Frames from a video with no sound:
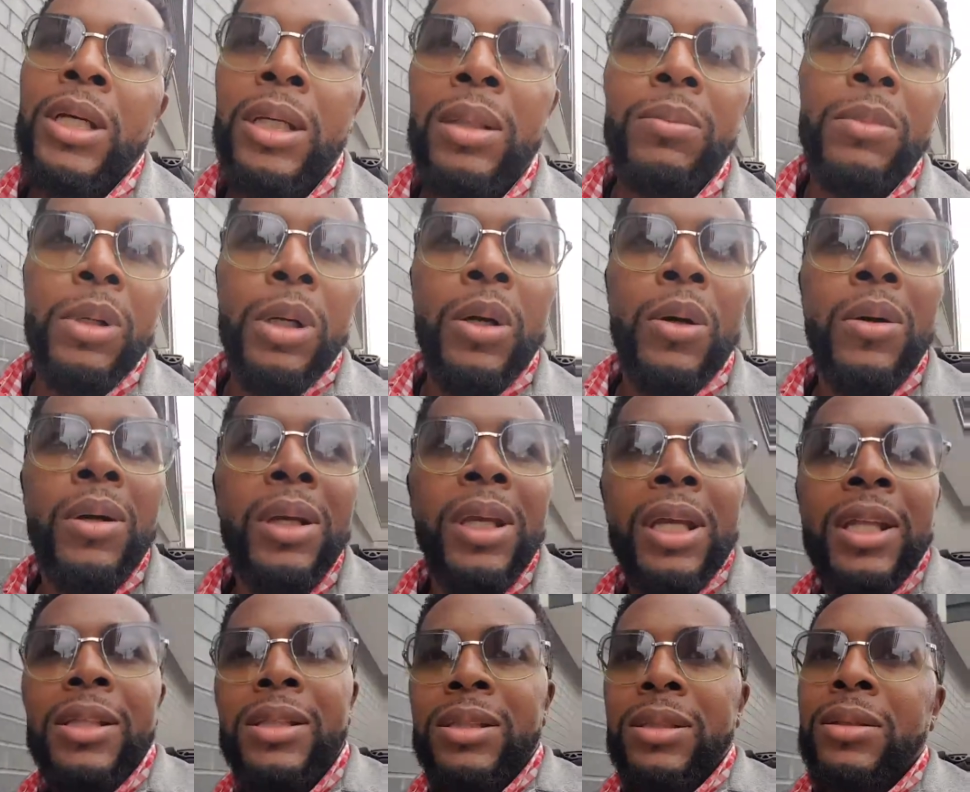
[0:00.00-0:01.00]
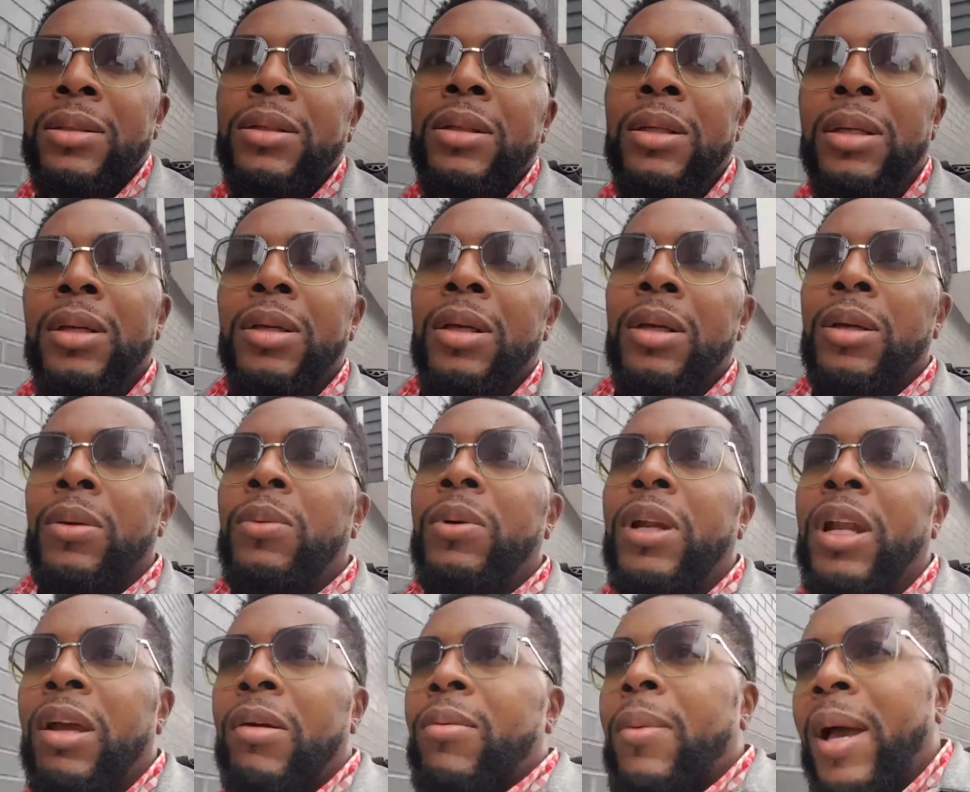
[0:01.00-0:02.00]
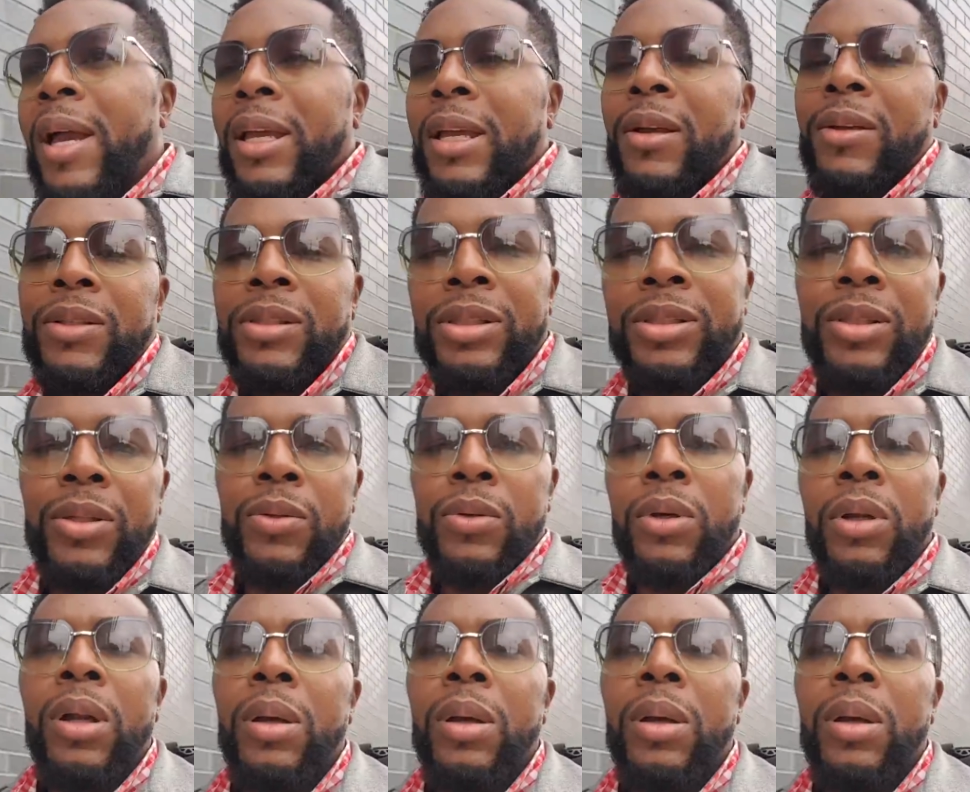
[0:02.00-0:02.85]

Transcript: I'm gonna go against what everybody else is doing.